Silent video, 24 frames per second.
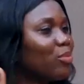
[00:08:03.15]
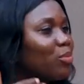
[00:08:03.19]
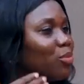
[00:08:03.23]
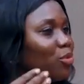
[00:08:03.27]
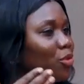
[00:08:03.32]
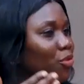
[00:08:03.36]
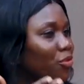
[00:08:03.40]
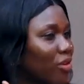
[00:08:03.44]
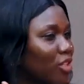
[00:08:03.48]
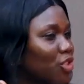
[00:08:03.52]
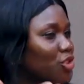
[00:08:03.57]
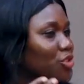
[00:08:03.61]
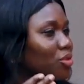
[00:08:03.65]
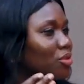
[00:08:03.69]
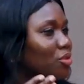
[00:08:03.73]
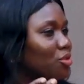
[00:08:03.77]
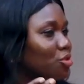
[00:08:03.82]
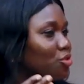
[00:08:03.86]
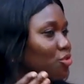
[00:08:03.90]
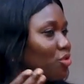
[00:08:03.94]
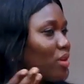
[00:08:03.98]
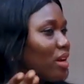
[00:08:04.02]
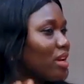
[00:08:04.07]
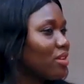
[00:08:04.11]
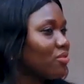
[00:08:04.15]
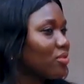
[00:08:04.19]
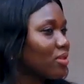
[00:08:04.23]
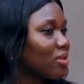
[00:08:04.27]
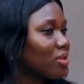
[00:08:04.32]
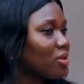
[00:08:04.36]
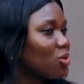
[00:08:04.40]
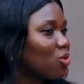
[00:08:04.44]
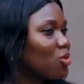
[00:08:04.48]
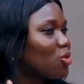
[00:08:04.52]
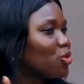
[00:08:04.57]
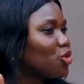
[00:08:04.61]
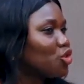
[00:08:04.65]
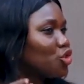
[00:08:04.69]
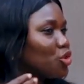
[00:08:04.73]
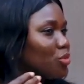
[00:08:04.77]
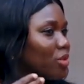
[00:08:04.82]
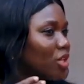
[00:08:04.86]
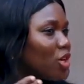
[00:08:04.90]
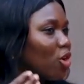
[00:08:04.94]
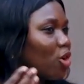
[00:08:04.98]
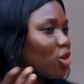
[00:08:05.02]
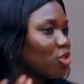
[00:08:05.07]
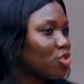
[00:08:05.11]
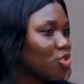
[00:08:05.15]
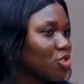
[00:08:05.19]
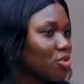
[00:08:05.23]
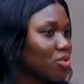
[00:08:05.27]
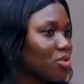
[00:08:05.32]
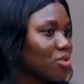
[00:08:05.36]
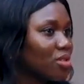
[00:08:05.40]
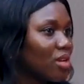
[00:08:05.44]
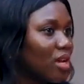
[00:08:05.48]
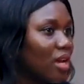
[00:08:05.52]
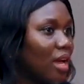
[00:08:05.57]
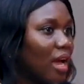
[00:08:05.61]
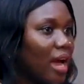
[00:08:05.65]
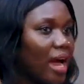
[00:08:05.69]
a professional driver who should be courteous.